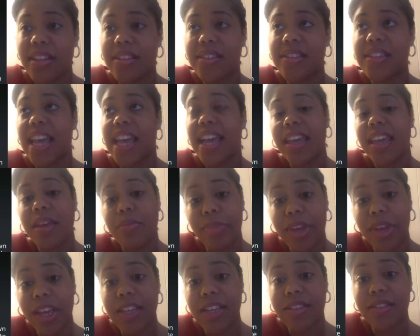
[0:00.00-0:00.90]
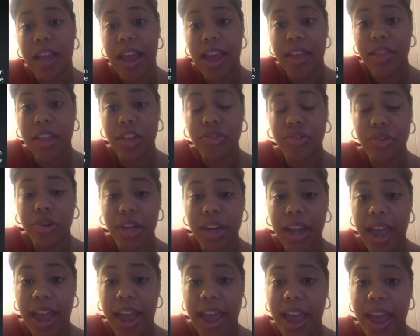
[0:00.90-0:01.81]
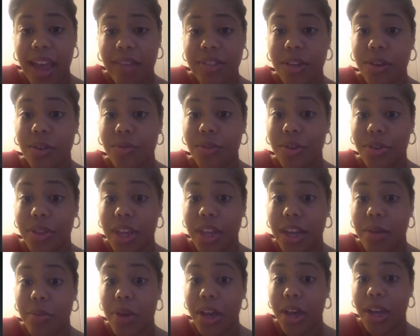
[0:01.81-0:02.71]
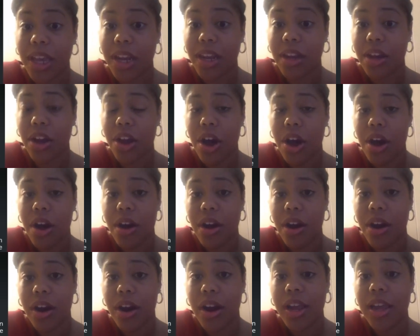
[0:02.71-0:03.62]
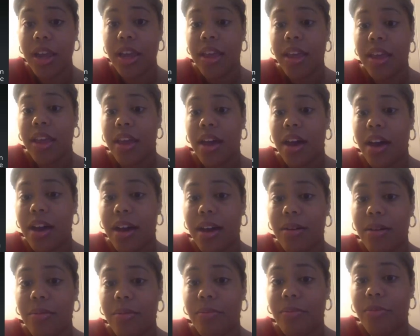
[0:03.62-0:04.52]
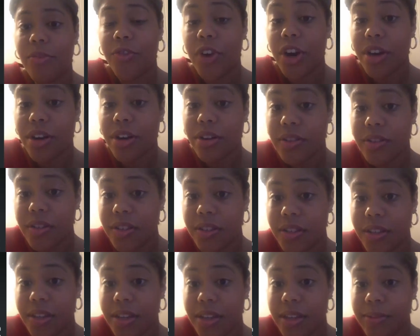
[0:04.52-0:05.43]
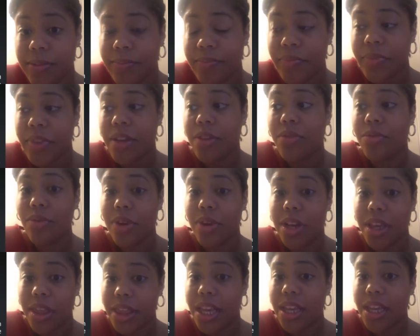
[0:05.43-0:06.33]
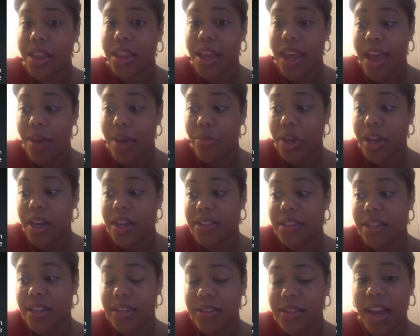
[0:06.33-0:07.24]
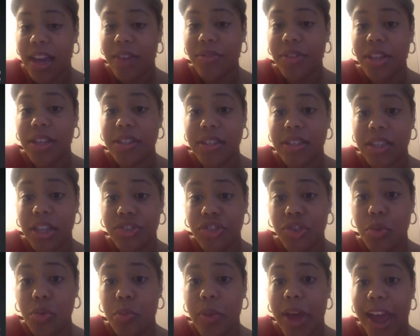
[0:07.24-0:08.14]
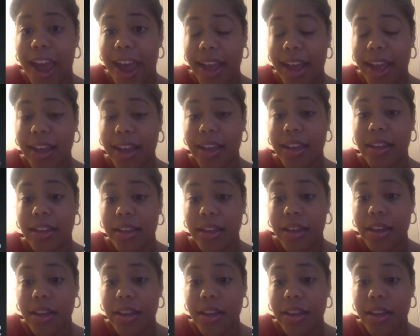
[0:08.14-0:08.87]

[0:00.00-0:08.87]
second biggest debt that you're going to have. So if you're thinking about getting a car, first, rethink that, because it could definitely set you back